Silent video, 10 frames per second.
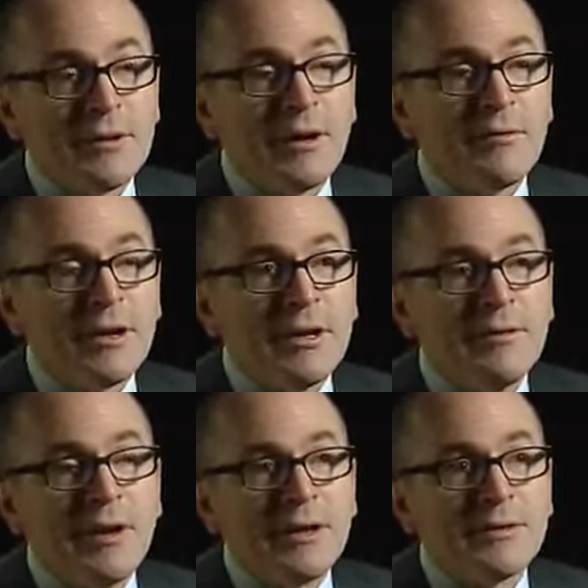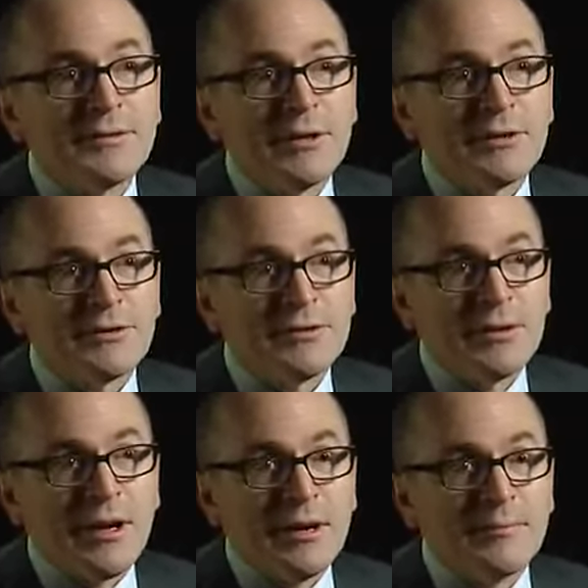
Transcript: covering an event of such